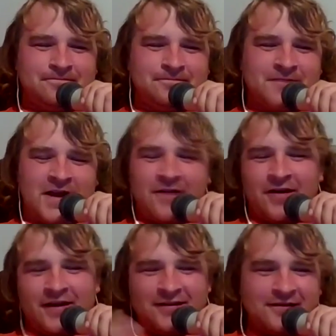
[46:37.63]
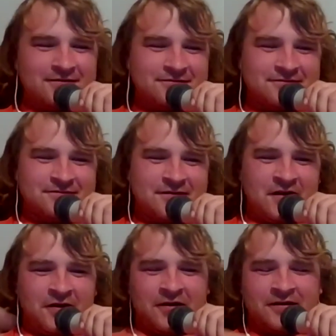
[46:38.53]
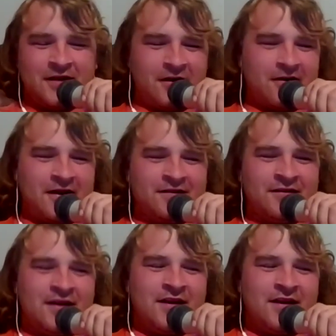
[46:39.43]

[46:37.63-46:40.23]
tie rods, steering tie rods.